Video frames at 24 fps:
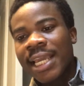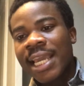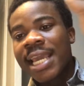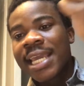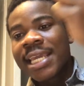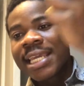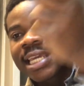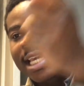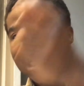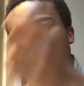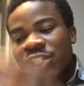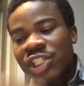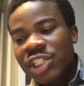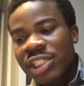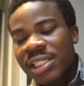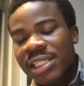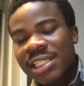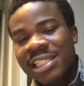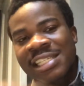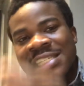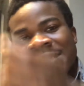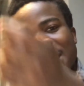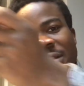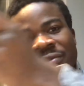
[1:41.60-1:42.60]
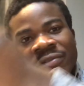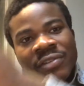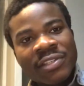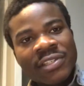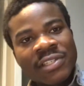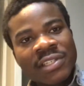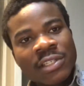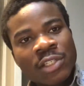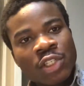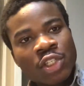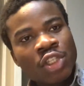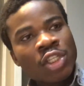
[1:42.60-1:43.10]
engaging in
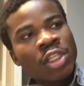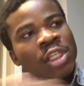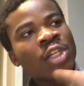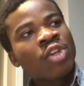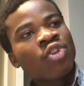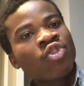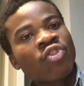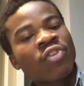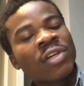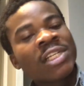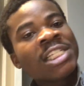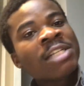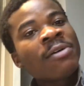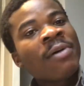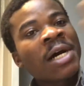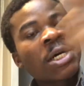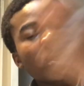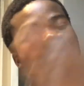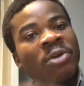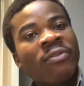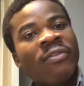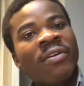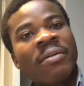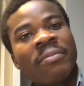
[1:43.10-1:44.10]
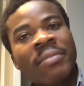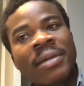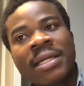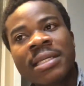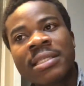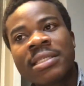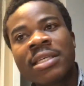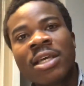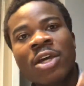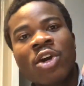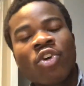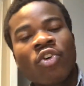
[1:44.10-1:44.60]
services, in running our
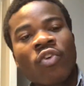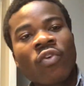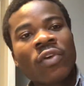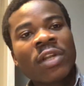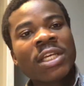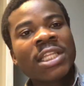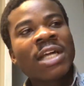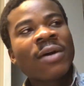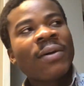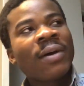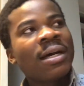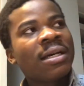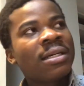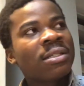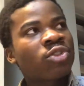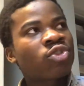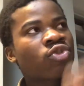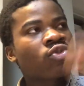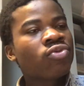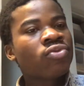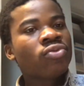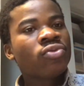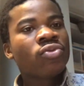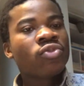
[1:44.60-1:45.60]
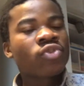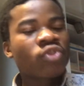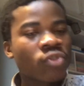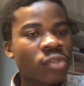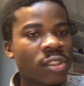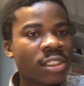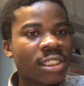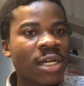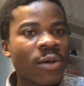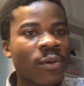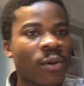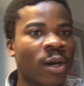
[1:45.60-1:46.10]
government, running our schools,
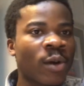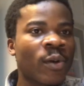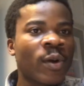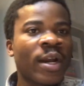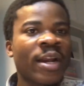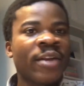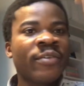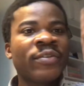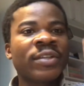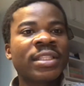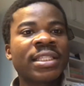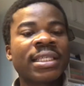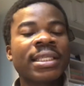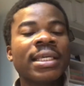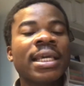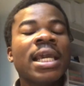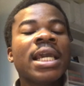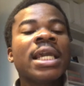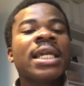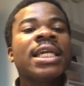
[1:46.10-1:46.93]
running our everything,